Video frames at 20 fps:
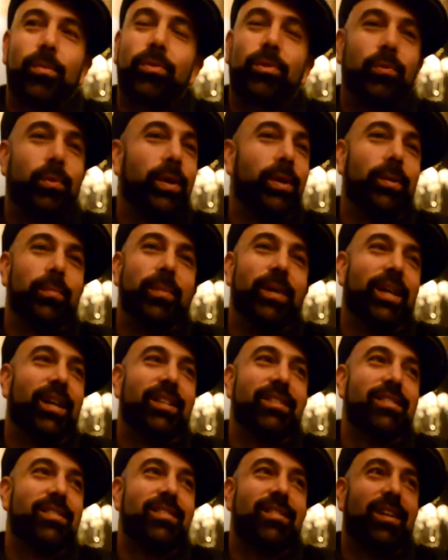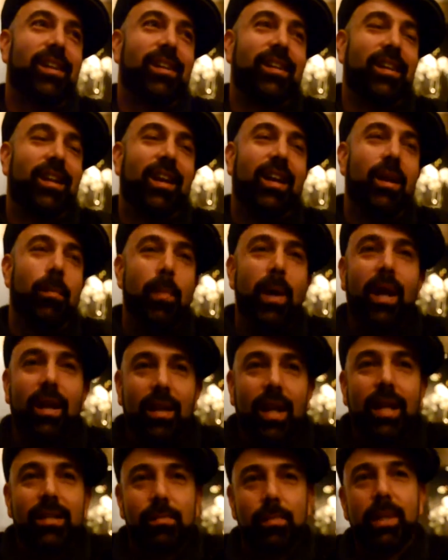thrilled, man. Just like it meant a
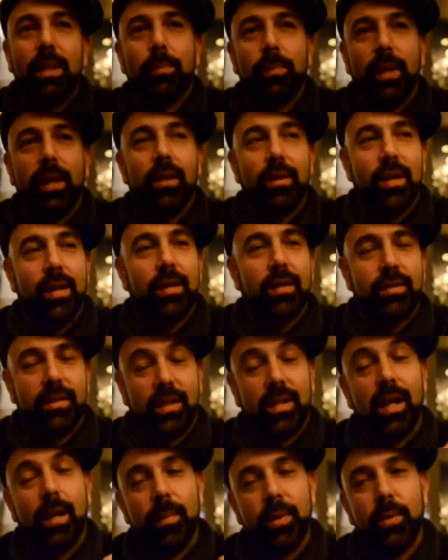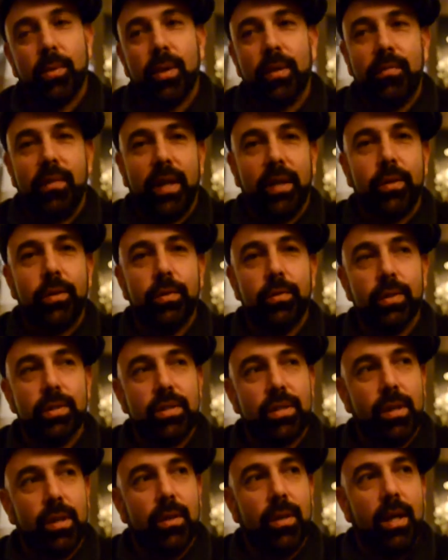lot to me to play the Commodore in Vancouver.
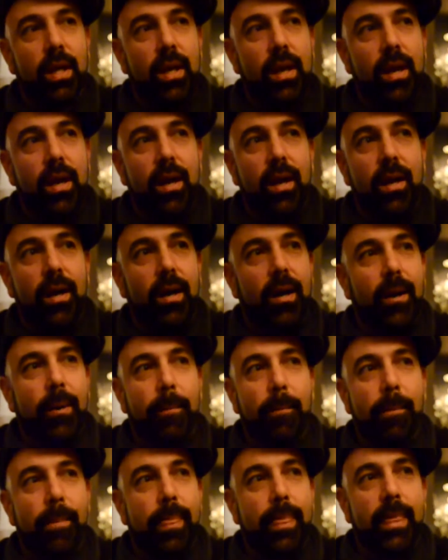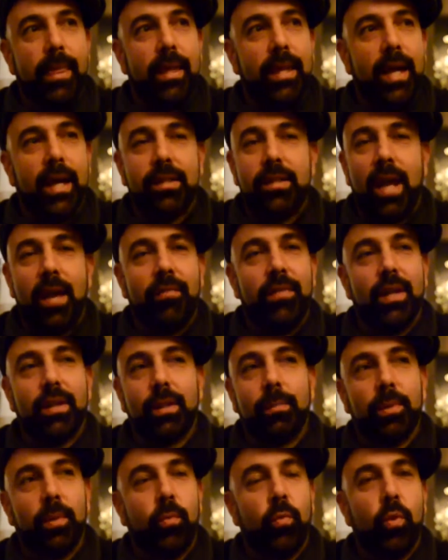So yeah, I have
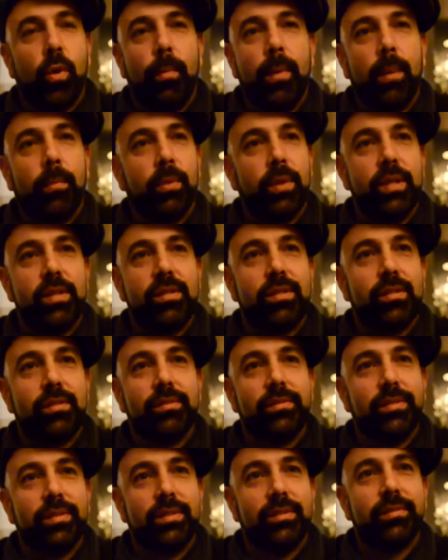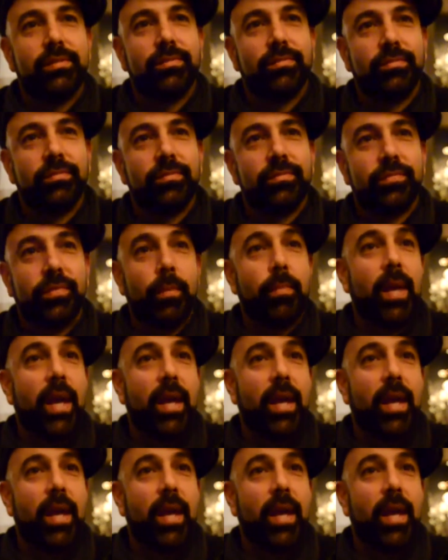nothing but warm memories from